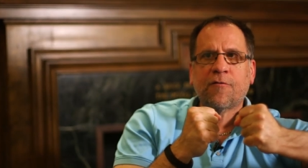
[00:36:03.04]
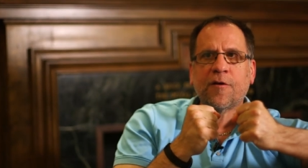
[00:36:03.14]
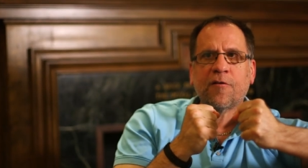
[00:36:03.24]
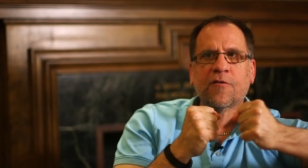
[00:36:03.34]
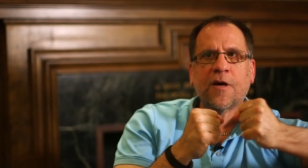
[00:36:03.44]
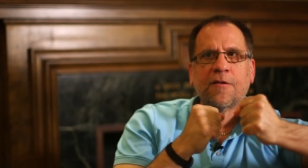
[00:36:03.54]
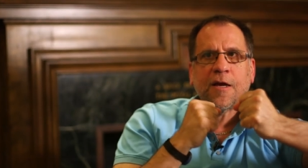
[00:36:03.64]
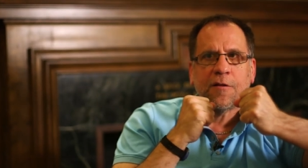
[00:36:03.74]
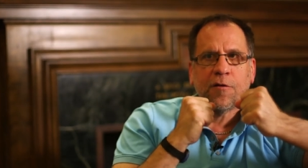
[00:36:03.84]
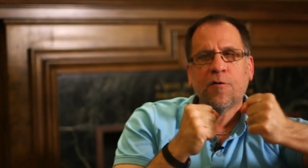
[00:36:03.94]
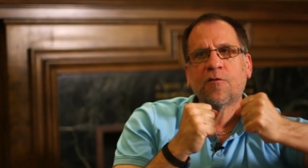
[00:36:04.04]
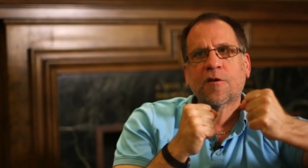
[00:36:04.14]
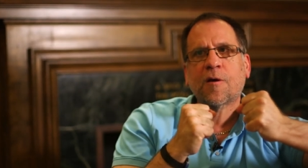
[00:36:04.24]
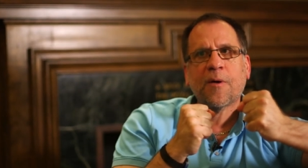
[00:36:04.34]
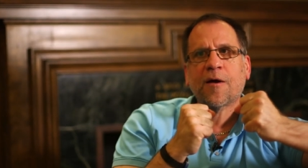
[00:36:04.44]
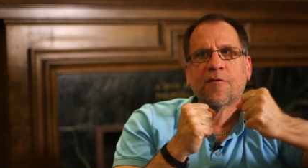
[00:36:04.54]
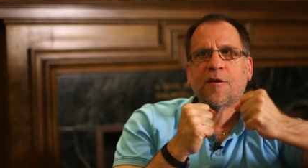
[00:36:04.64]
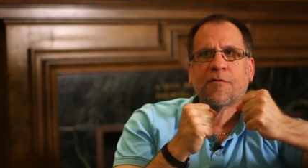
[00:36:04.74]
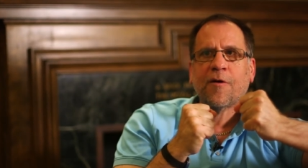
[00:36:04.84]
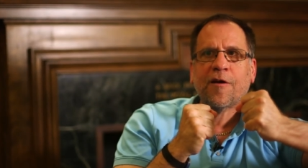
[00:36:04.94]
for insight, they lose the
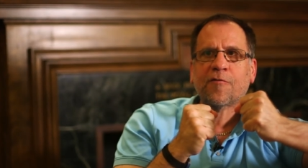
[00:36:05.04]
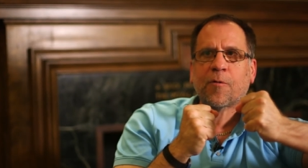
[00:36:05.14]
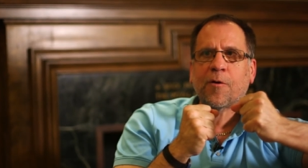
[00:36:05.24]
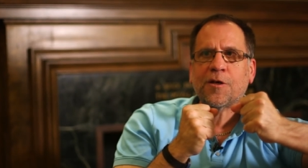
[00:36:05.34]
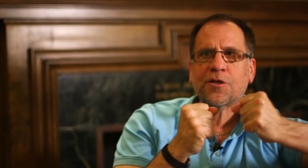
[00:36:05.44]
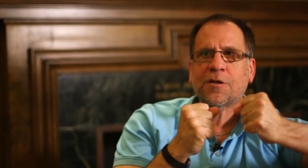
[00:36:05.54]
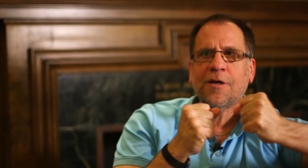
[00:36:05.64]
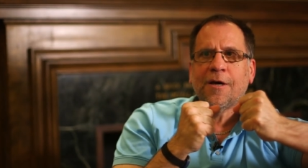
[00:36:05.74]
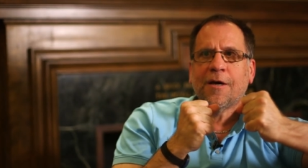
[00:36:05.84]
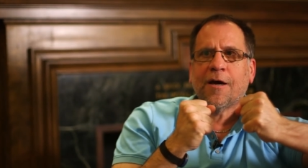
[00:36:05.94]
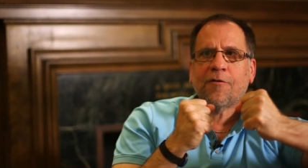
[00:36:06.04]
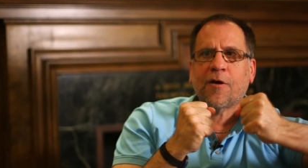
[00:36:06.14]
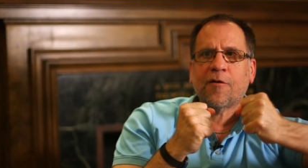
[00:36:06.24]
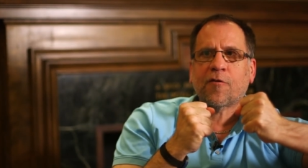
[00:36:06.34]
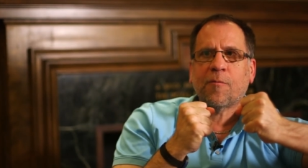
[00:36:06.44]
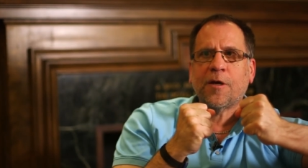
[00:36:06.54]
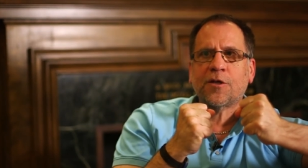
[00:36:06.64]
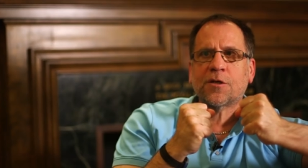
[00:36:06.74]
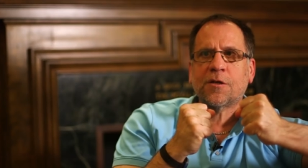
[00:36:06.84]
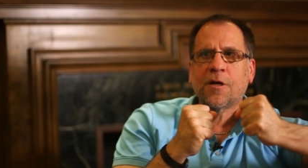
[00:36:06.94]
capacity for aspiration and
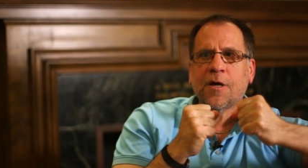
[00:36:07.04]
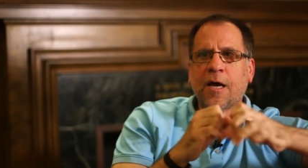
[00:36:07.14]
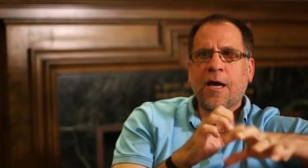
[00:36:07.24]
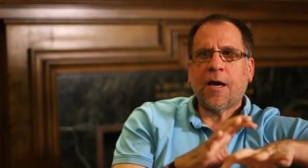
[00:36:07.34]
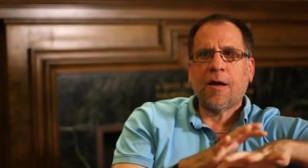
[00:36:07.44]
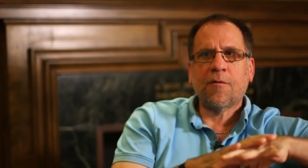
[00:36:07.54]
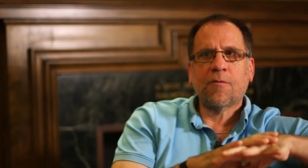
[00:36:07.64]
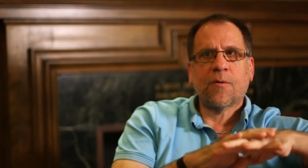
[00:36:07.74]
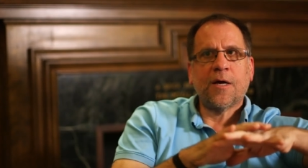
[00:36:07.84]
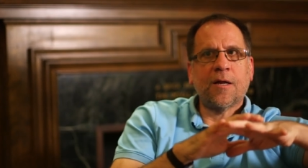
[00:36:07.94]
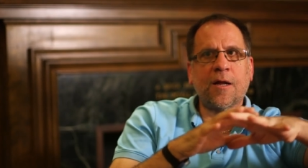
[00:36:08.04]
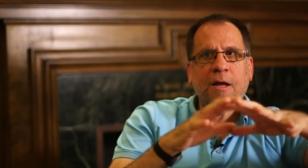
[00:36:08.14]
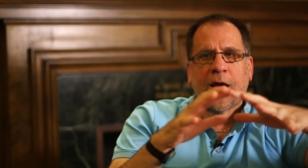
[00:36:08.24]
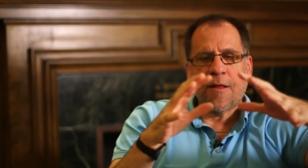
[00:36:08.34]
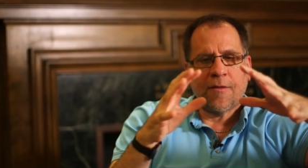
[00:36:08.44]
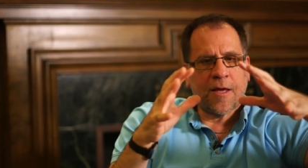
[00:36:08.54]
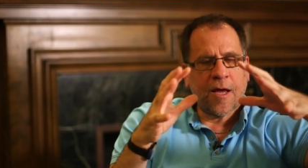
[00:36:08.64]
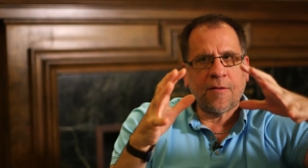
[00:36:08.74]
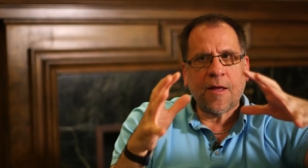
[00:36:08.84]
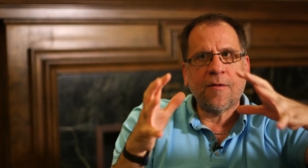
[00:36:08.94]
transformation, and, right, and,
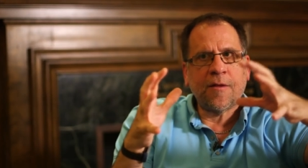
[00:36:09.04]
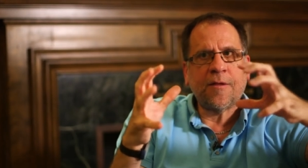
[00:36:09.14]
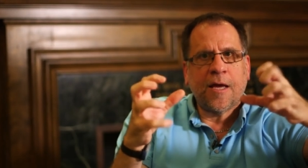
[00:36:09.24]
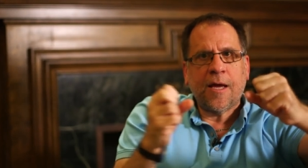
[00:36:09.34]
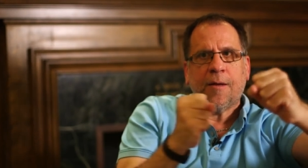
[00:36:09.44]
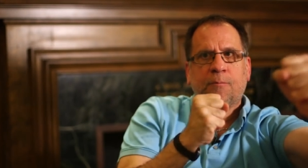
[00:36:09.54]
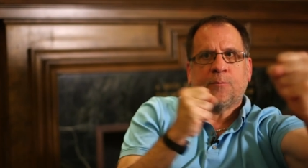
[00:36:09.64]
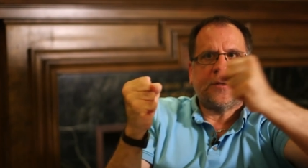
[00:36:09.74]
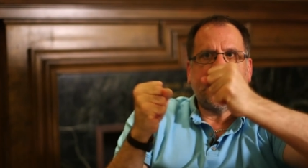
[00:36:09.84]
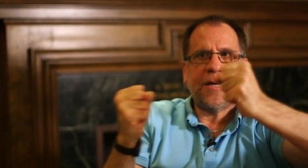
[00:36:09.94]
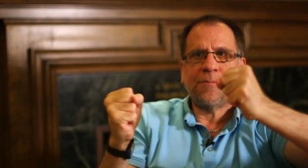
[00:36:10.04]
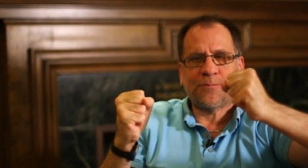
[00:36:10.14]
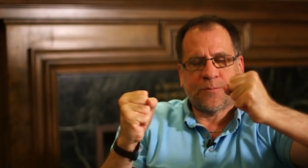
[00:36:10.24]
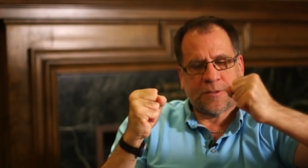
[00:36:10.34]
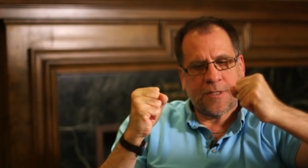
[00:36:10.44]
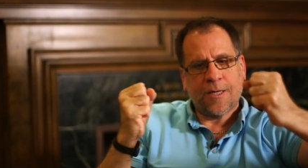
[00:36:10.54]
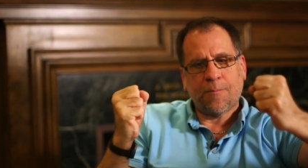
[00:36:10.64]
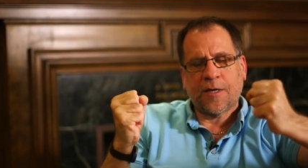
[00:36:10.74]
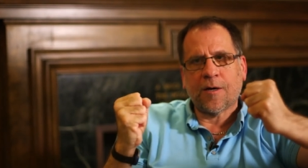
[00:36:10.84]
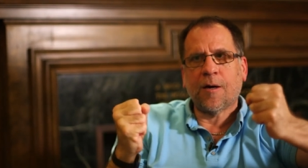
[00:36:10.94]
the, and then they, they, they
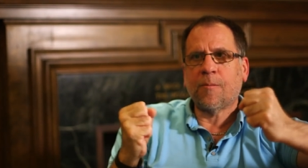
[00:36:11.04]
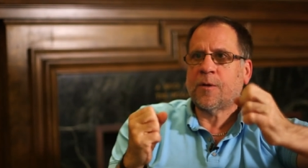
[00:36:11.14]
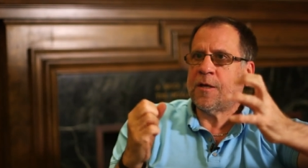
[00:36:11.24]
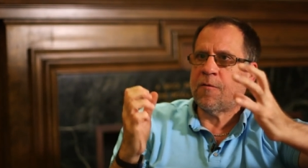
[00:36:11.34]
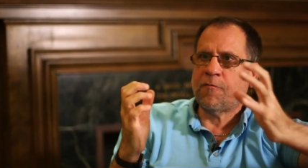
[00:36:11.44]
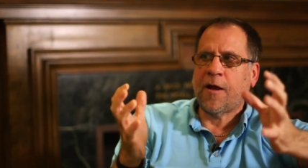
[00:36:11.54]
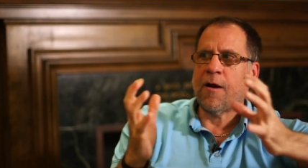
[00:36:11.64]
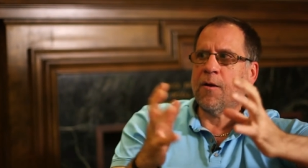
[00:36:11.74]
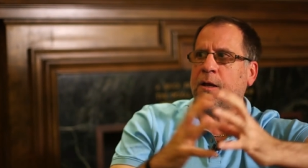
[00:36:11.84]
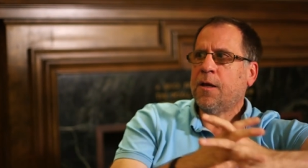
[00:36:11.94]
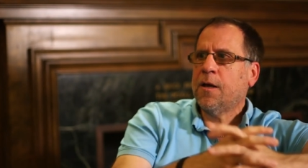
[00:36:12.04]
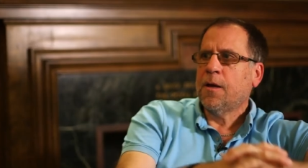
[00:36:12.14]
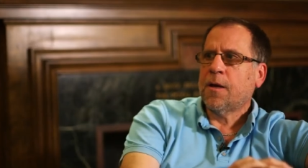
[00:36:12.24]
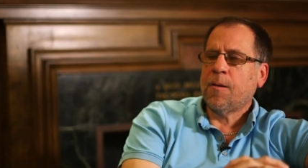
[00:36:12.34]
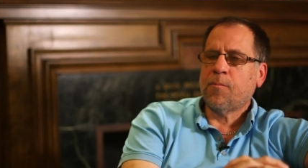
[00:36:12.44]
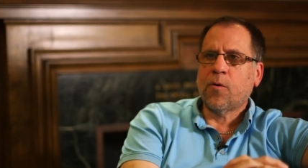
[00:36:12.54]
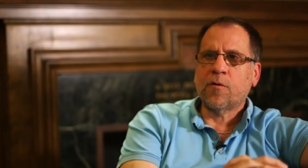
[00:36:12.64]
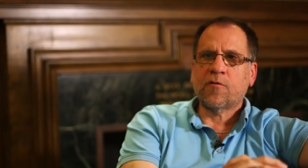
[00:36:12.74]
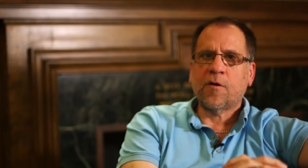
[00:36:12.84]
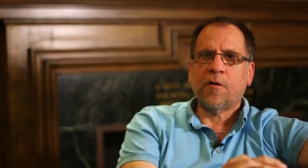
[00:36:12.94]
become, in a very
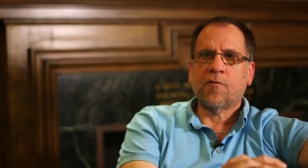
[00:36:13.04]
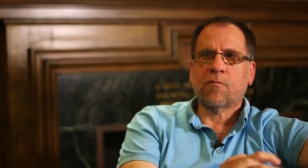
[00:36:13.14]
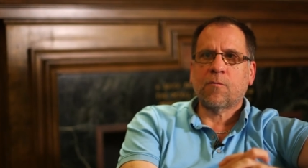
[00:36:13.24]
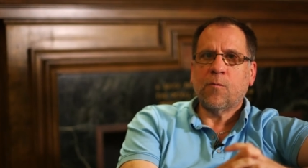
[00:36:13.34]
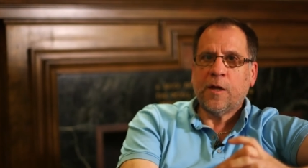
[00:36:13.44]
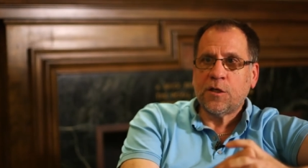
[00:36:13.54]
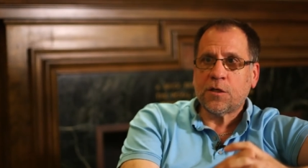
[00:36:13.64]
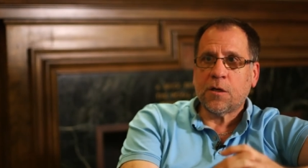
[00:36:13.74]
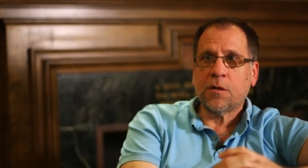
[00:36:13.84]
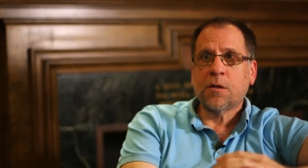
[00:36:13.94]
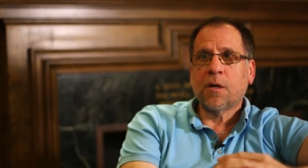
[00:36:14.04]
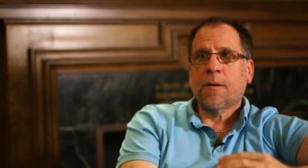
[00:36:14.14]
important sense, rigid,